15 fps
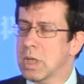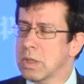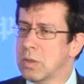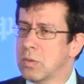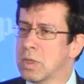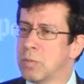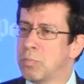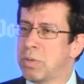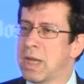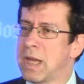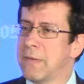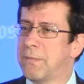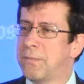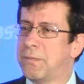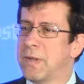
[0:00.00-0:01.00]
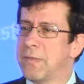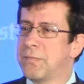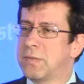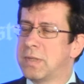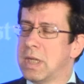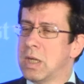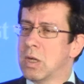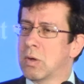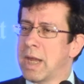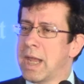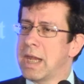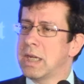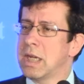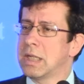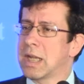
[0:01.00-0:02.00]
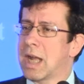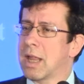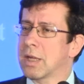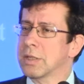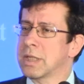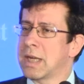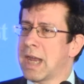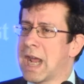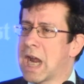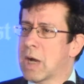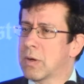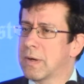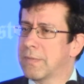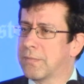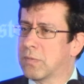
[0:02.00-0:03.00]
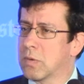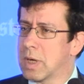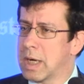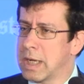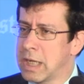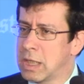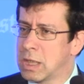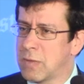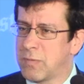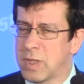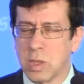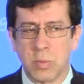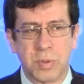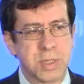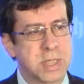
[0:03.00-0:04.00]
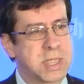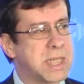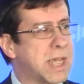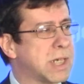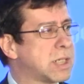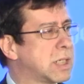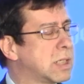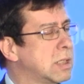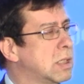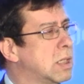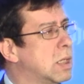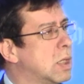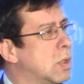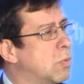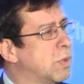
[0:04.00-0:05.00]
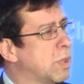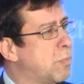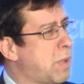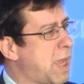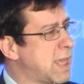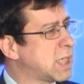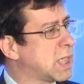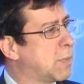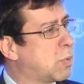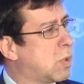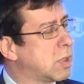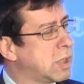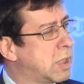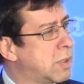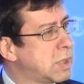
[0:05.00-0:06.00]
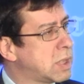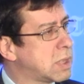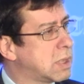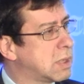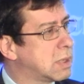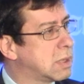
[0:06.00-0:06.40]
You could pay 50 or $80 an hour for an individual session with a basketball coach,